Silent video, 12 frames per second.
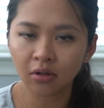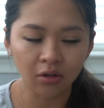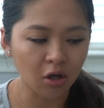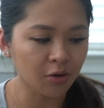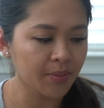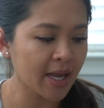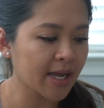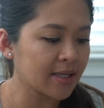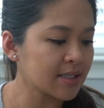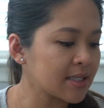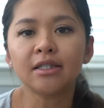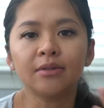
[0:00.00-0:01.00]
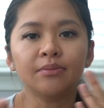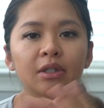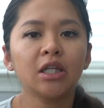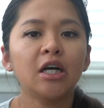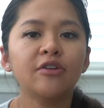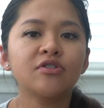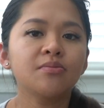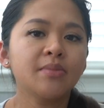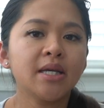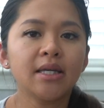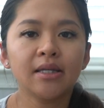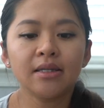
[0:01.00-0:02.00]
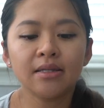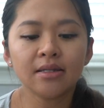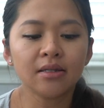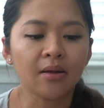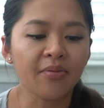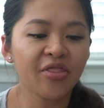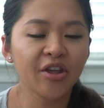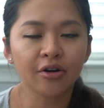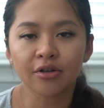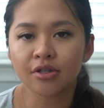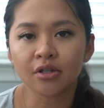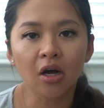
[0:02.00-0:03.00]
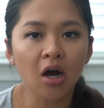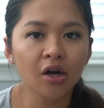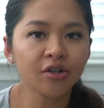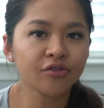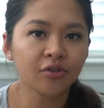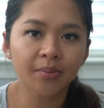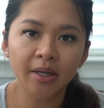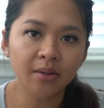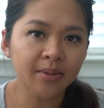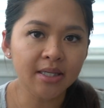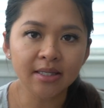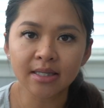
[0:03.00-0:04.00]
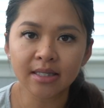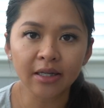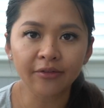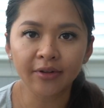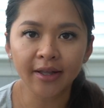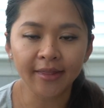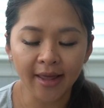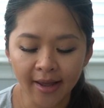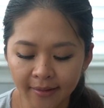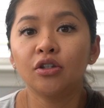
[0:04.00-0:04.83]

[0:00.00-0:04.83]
long pants, some gloves, mittens, some thicker socks for babies and stuff like that.